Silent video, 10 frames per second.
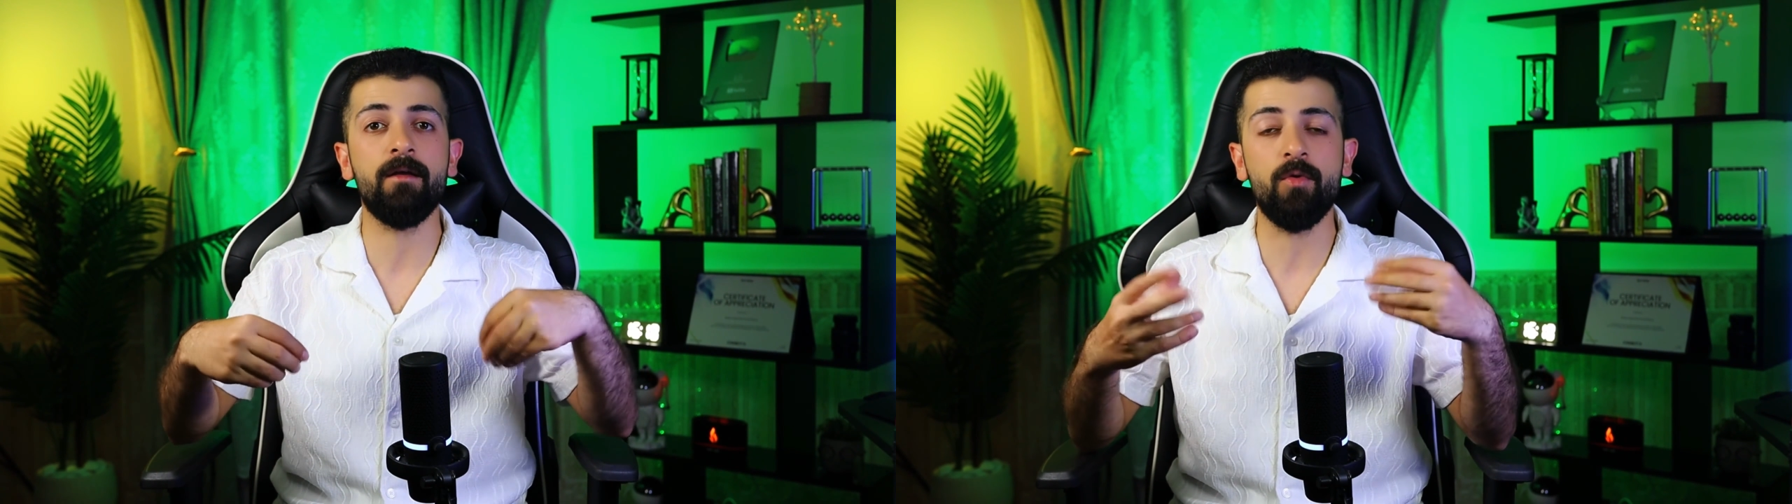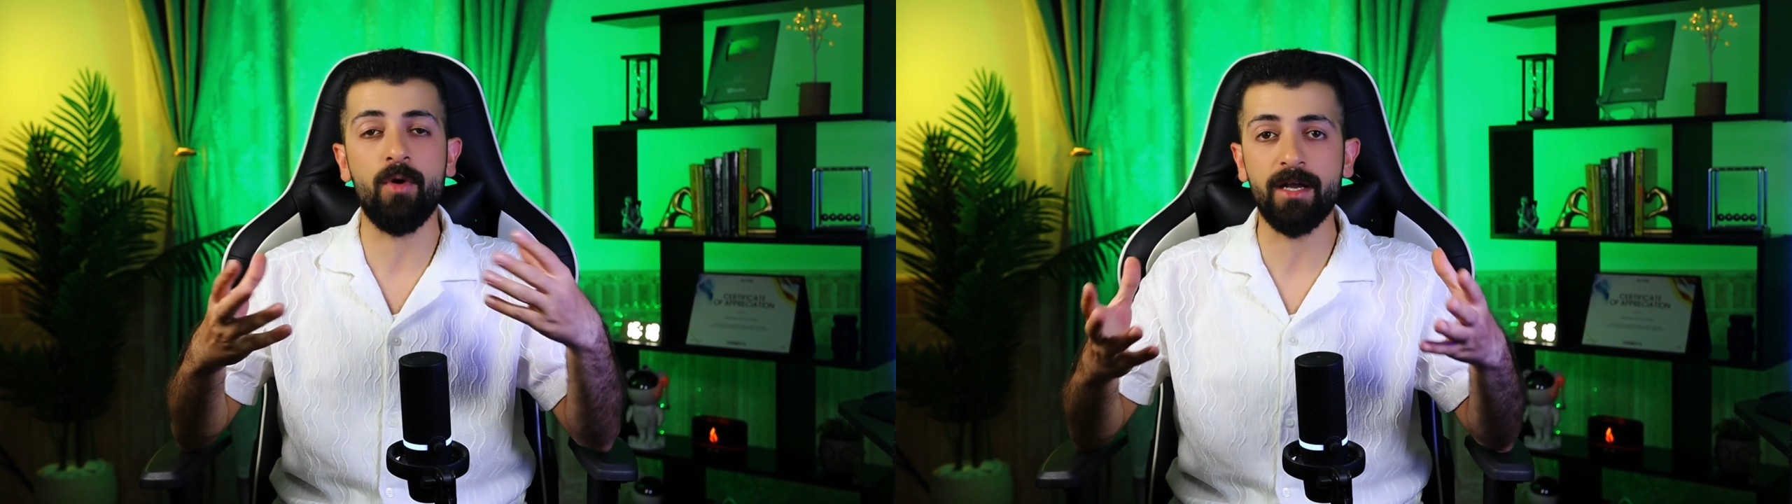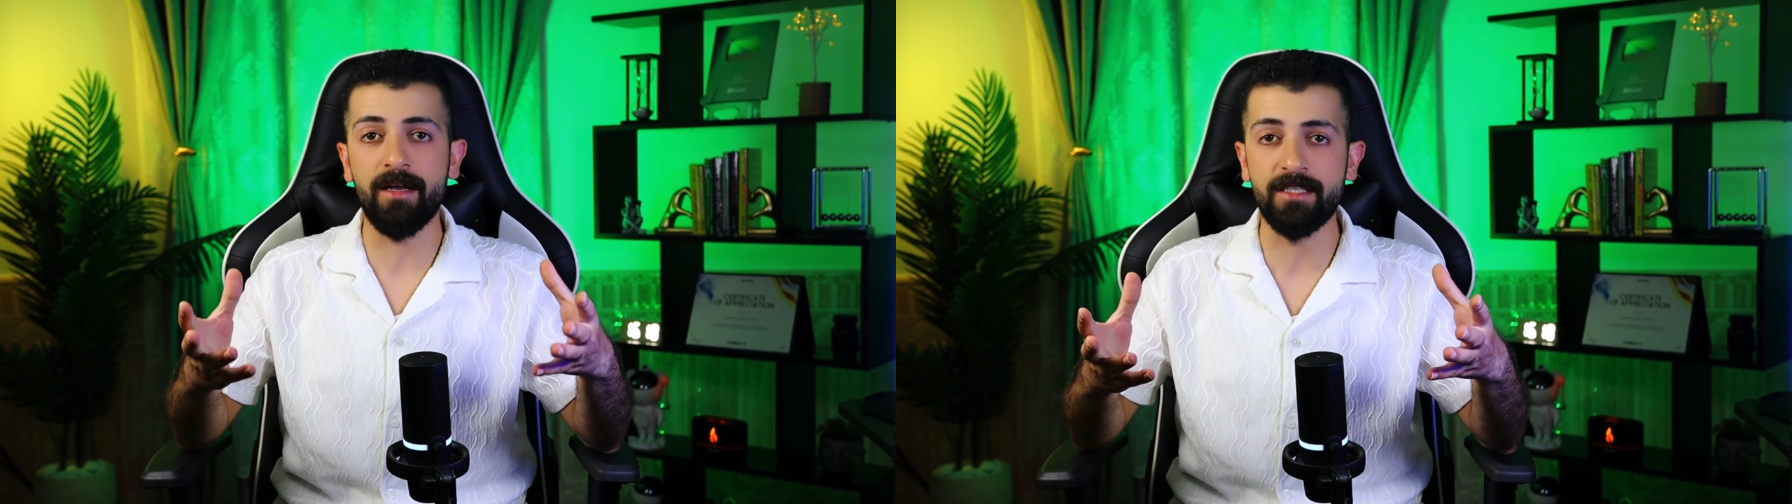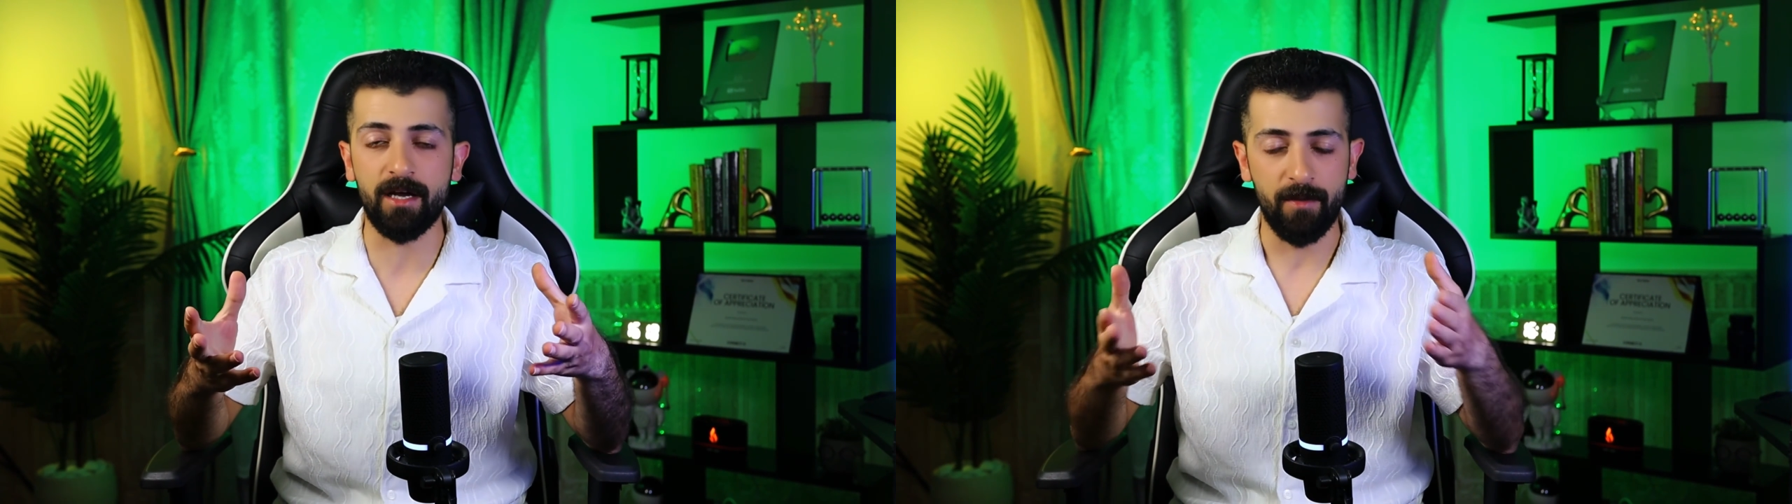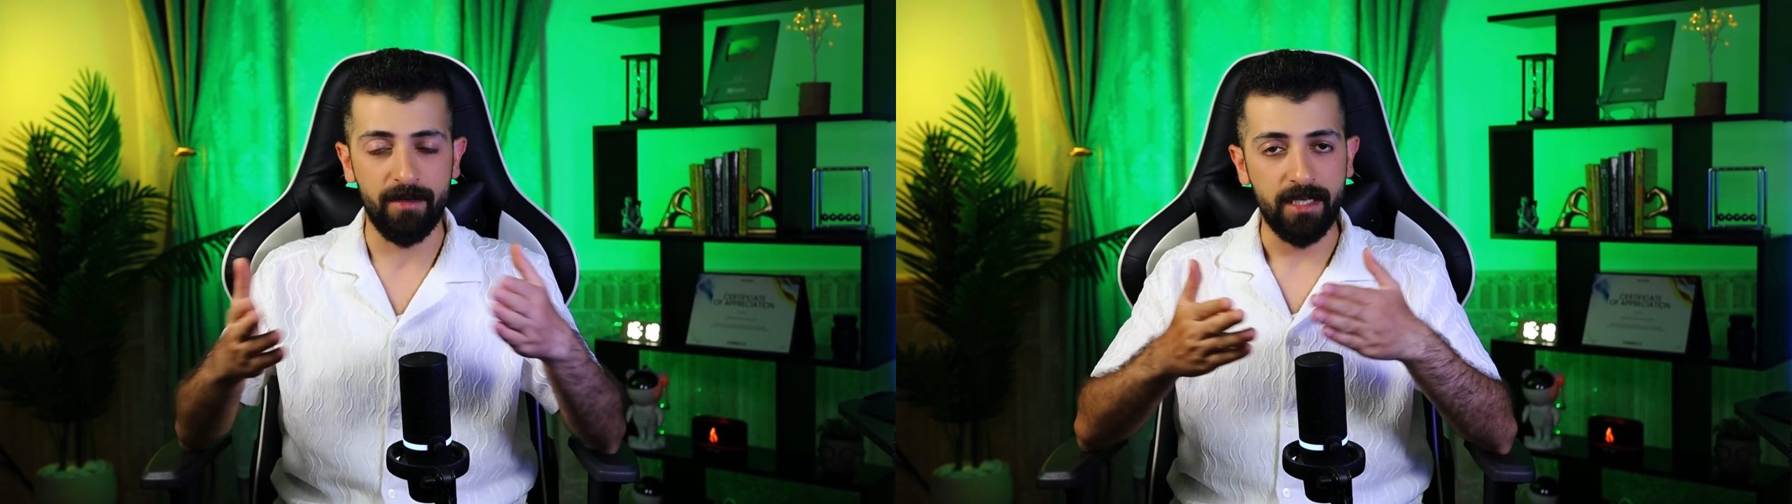try this
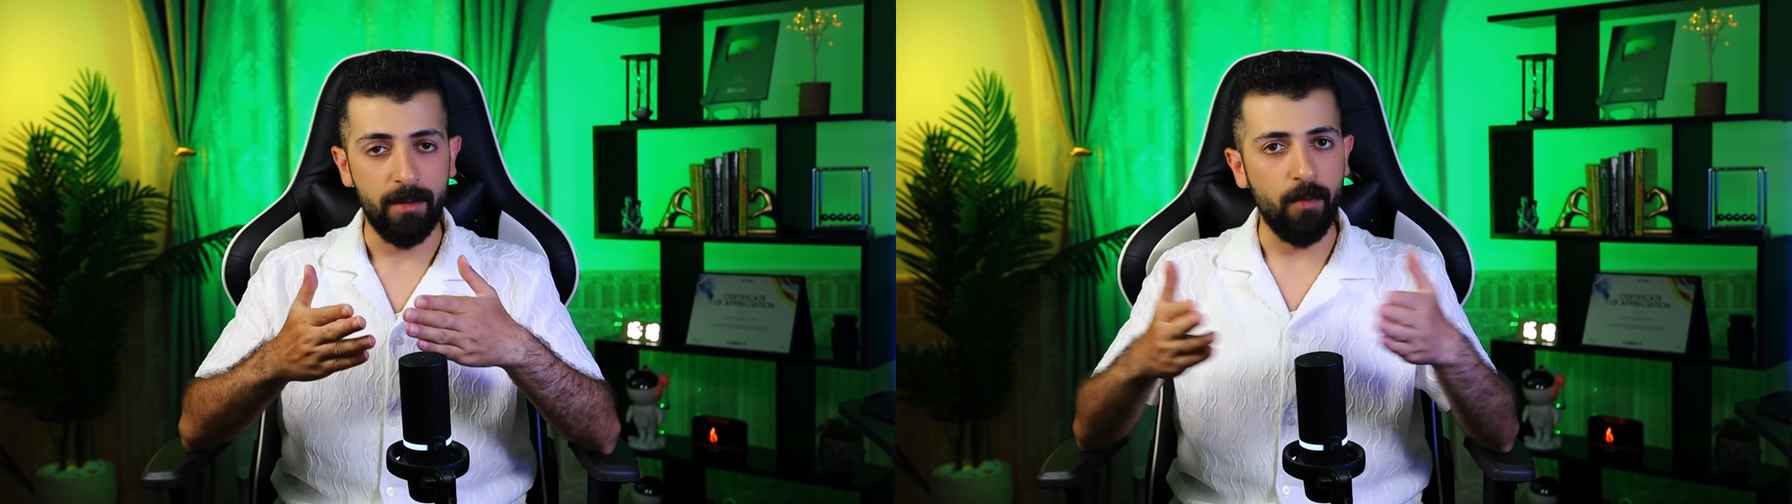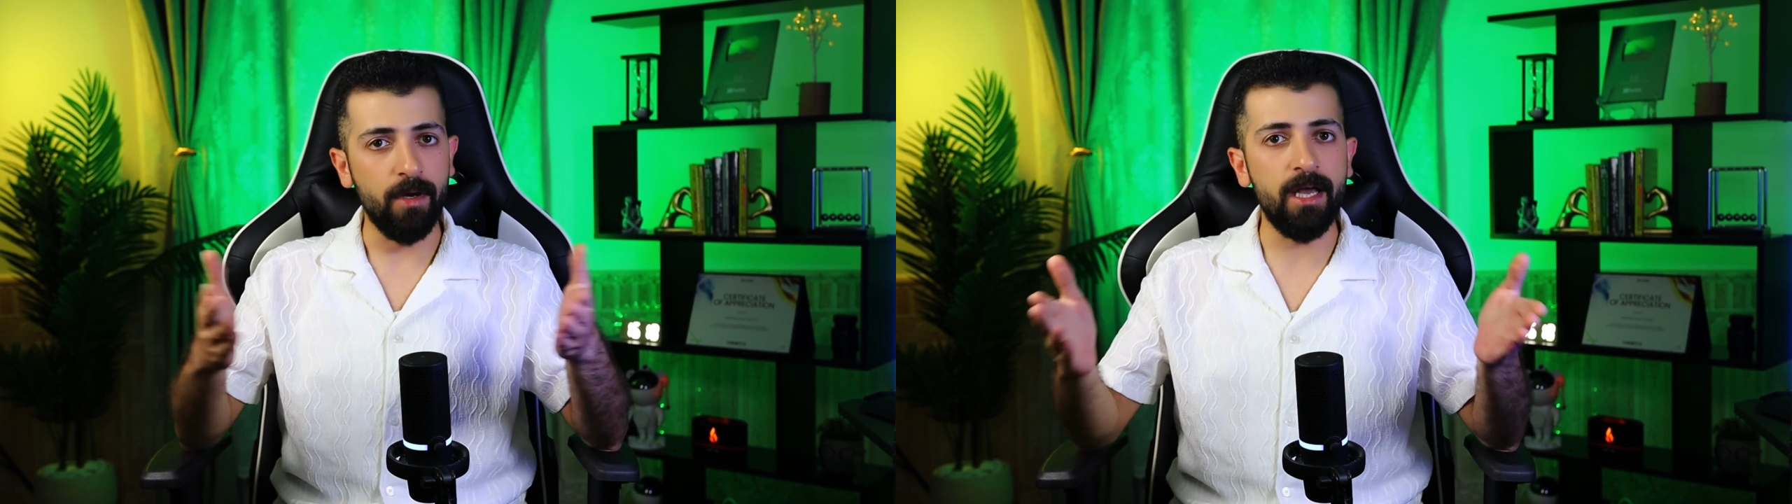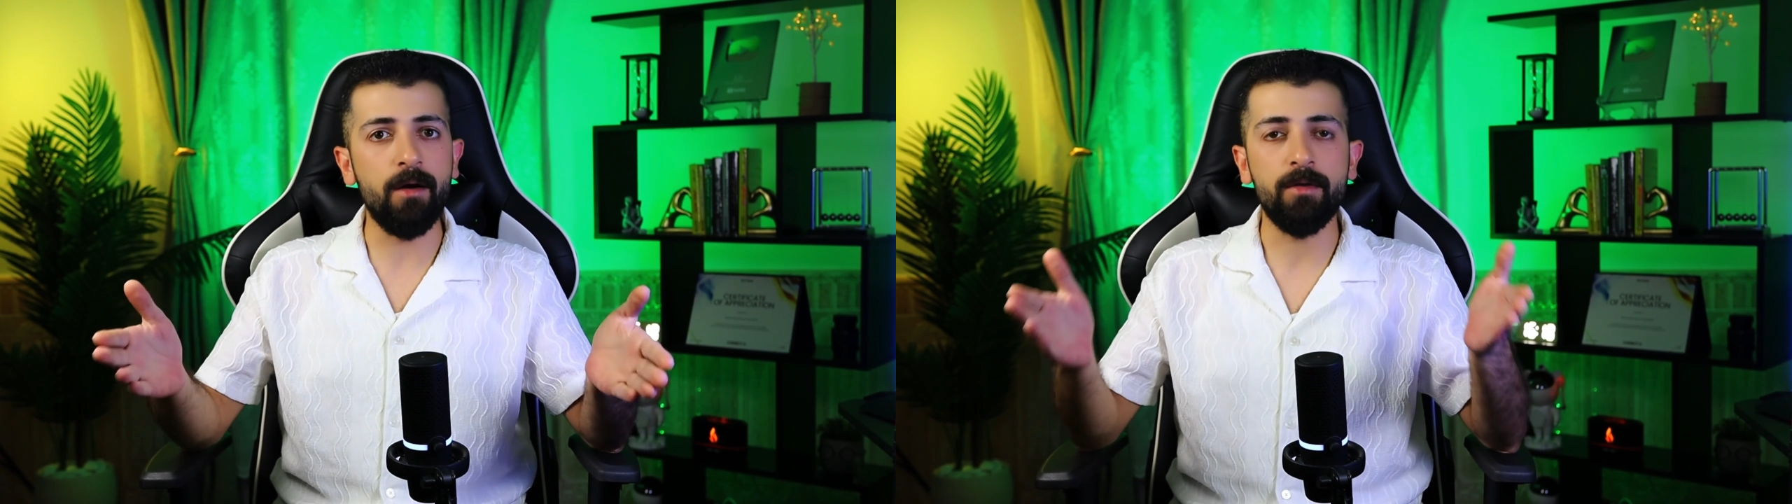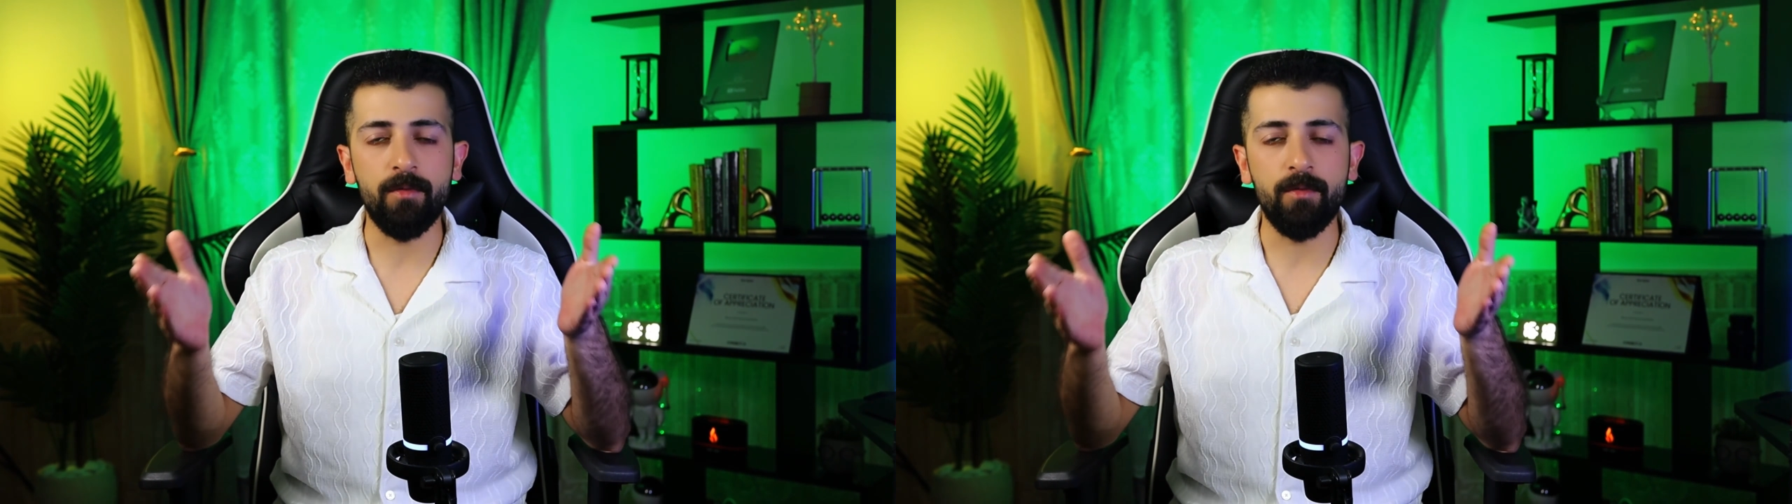out on demo accounts